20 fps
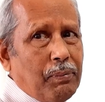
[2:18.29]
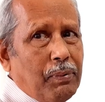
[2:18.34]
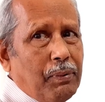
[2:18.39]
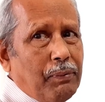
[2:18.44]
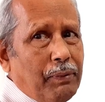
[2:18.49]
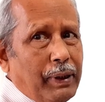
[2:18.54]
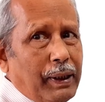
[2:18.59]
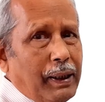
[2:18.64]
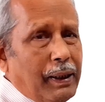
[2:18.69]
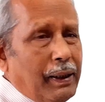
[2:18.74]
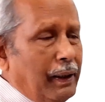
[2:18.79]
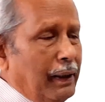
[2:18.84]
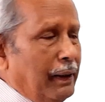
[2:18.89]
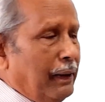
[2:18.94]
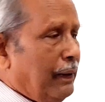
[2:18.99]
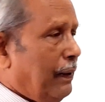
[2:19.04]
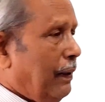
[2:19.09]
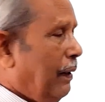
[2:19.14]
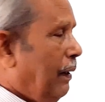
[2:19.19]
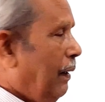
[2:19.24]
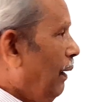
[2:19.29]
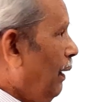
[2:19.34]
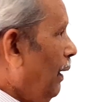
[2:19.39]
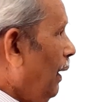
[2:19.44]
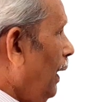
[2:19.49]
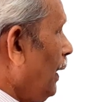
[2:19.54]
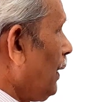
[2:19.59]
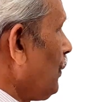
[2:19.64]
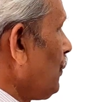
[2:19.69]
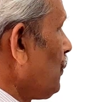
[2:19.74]
be very clear,
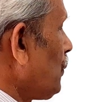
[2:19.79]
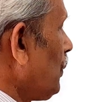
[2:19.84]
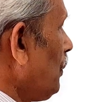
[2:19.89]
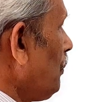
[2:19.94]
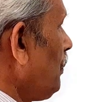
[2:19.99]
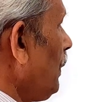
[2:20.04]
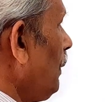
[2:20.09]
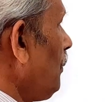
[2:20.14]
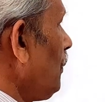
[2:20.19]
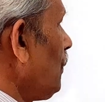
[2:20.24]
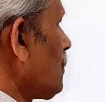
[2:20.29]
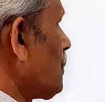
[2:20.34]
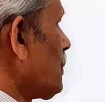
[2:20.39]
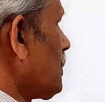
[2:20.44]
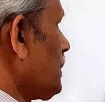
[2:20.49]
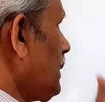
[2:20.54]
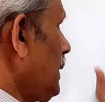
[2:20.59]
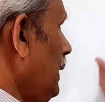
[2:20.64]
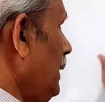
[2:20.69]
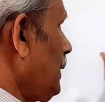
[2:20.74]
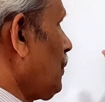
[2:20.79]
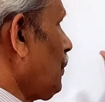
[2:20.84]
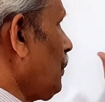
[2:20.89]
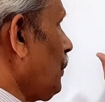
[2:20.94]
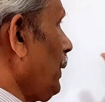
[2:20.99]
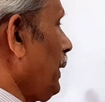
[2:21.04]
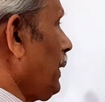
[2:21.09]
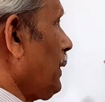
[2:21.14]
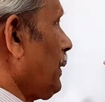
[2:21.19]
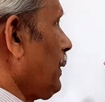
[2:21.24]
and you should be able to see through
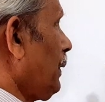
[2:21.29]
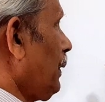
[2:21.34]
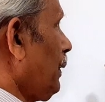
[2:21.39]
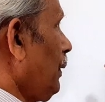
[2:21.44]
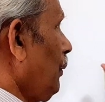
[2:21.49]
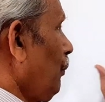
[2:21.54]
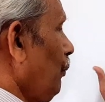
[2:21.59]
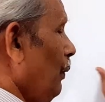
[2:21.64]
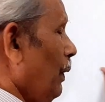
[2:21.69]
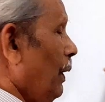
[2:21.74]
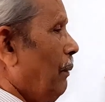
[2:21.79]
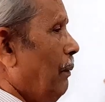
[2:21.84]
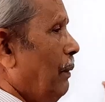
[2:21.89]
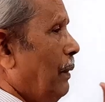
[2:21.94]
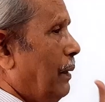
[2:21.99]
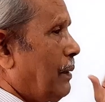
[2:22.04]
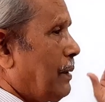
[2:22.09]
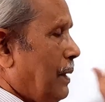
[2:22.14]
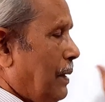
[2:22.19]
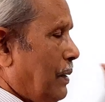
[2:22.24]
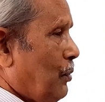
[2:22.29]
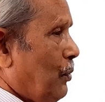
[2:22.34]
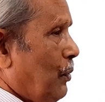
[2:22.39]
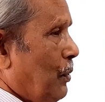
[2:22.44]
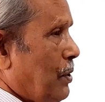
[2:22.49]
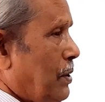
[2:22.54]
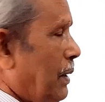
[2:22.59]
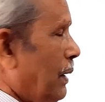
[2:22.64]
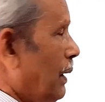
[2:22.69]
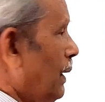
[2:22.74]
it whenever such
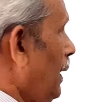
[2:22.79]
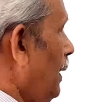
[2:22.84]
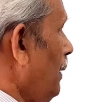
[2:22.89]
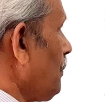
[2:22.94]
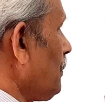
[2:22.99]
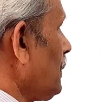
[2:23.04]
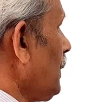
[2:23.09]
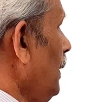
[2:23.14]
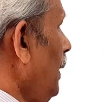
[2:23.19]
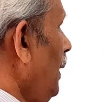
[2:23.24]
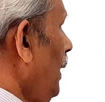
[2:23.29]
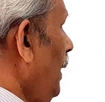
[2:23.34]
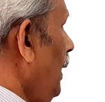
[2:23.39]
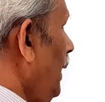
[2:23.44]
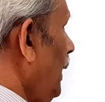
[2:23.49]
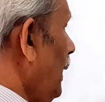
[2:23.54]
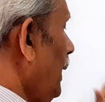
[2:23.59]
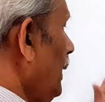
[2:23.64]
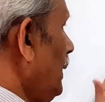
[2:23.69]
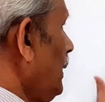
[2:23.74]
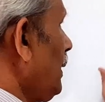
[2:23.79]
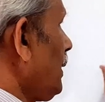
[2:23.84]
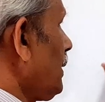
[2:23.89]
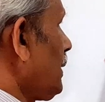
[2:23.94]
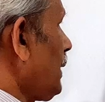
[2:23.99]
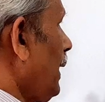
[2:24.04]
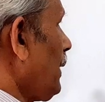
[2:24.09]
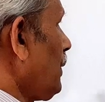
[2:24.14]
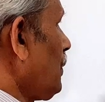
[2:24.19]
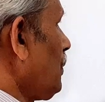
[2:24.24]
question comes. Rather than
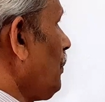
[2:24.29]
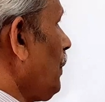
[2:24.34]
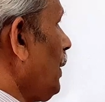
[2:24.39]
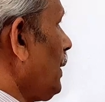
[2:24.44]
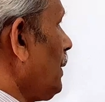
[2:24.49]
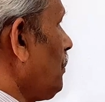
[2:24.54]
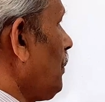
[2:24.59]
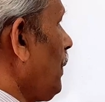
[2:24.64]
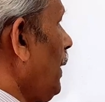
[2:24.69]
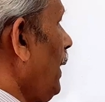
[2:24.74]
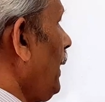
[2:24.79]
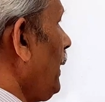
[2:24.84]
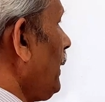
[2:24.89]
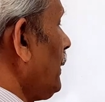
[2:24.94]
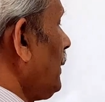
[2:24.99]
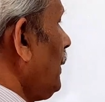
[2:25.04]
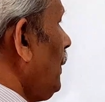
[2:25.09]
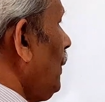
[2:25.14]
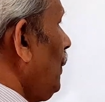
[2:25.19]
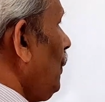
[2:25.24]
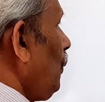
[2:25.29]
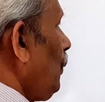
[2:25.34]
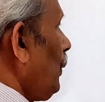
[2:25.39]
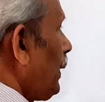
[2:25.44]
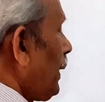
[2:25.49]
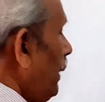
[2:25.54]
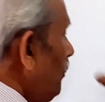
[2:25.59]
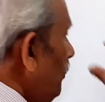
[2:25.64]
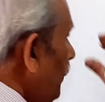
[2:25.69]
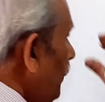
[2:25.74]
trying to multiply it, we can